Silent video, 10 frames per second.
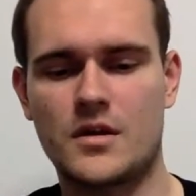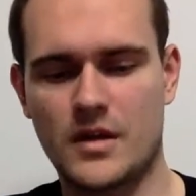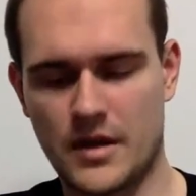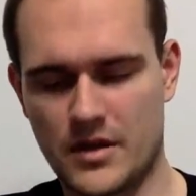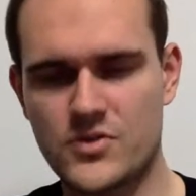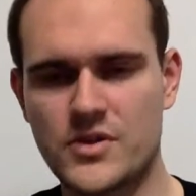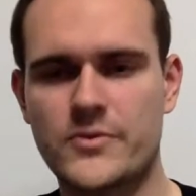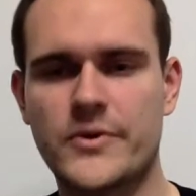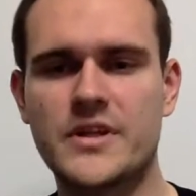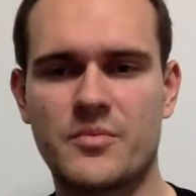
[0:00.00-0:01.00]
and you
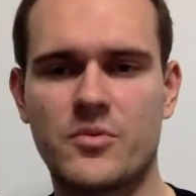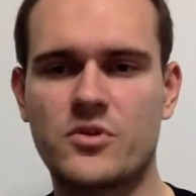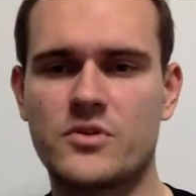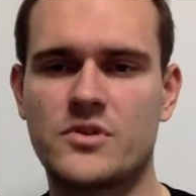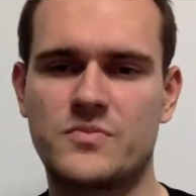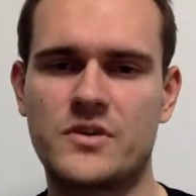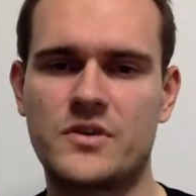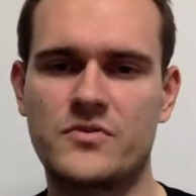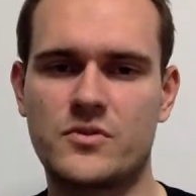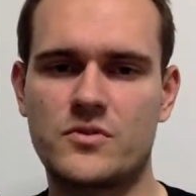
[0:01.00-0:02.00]
start reading a book on the
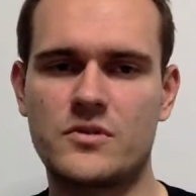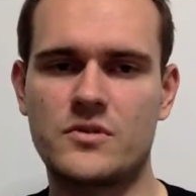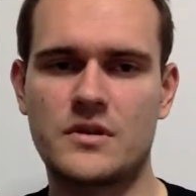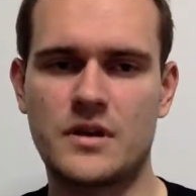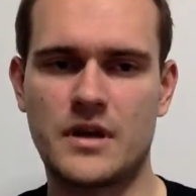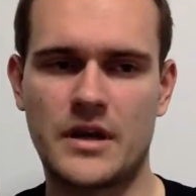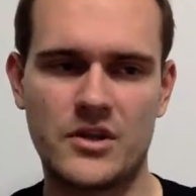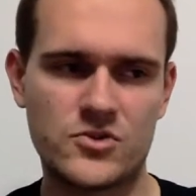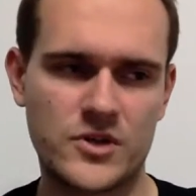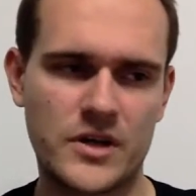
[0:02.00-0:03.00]
smartphone,
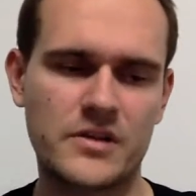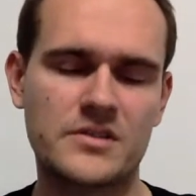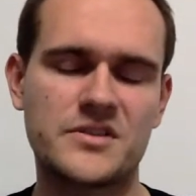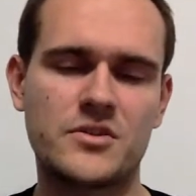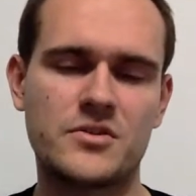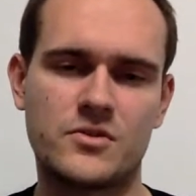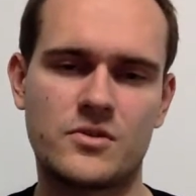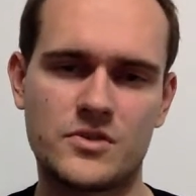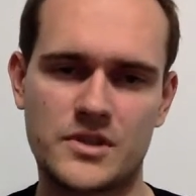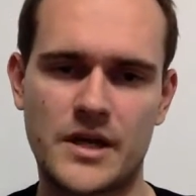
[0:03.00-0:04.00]
and you try and continue
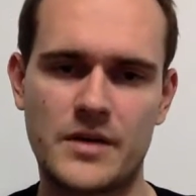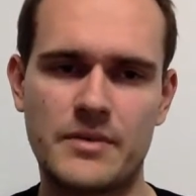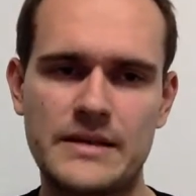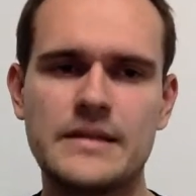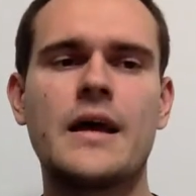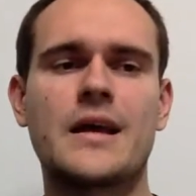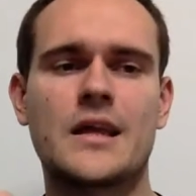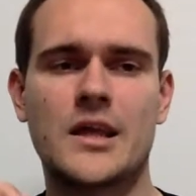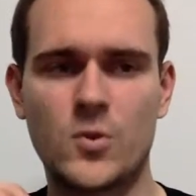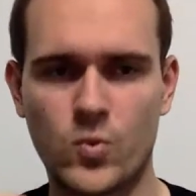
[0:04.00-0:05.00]
on the tablet,
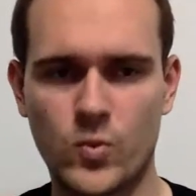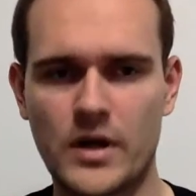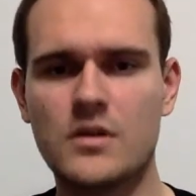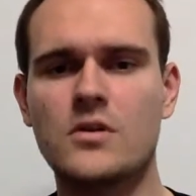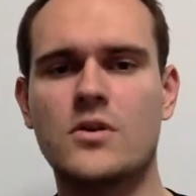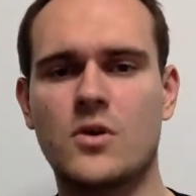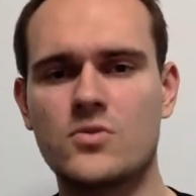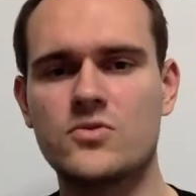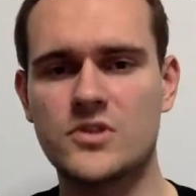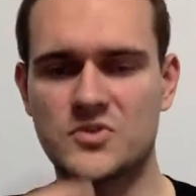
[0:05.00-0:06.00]
it will
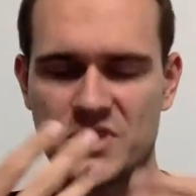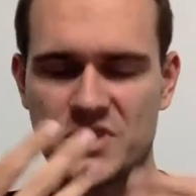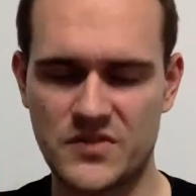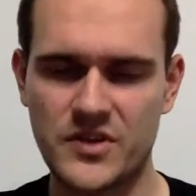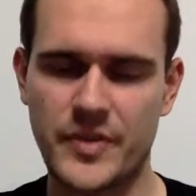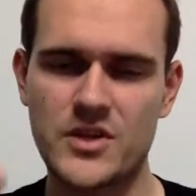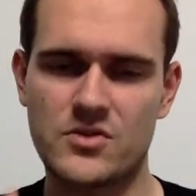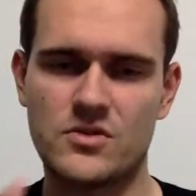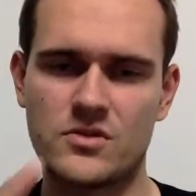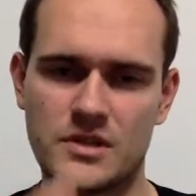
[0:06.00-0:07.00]
go to the specific
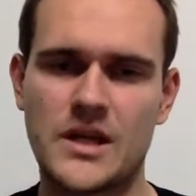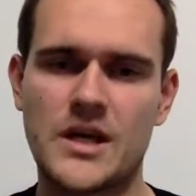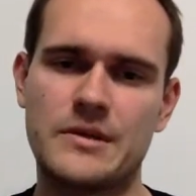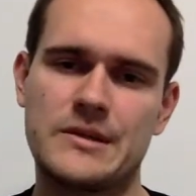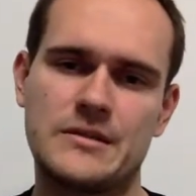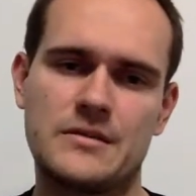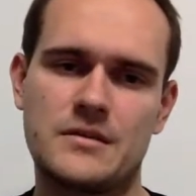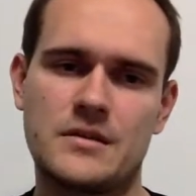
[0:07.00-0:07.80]
page on the tablet.